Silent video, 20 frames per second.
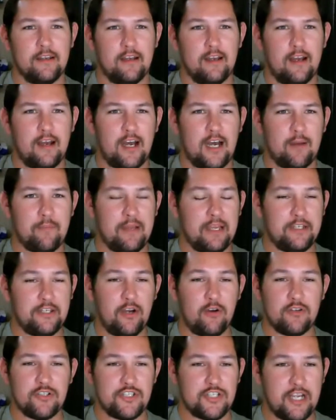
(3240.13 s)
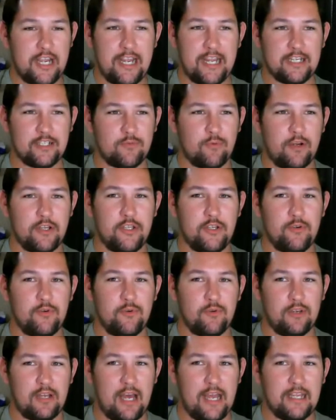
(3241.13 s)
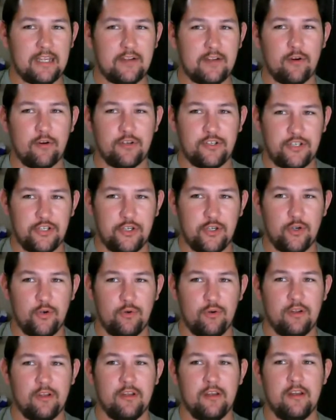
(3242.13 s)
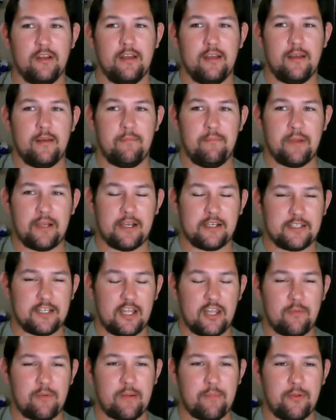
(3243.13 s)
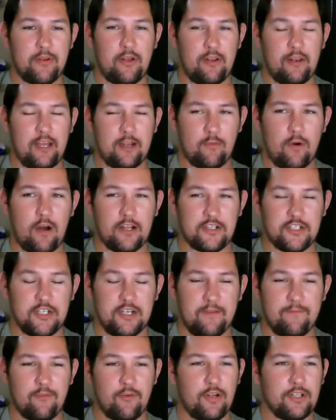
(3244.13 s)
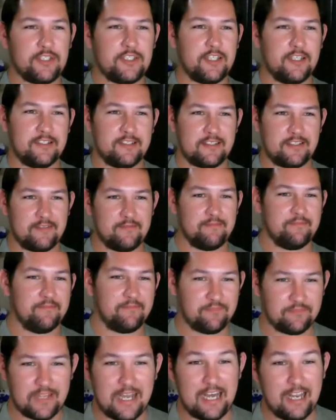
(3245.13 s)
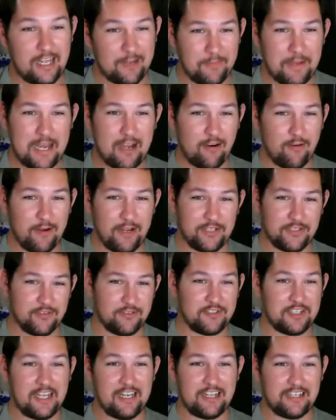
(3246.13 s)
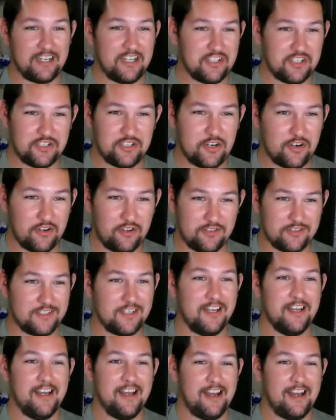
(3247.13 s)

Uh, and don't change what you like or do because other people don't watching it. For instance, I like Power Rangers. I like Ninja Turtles.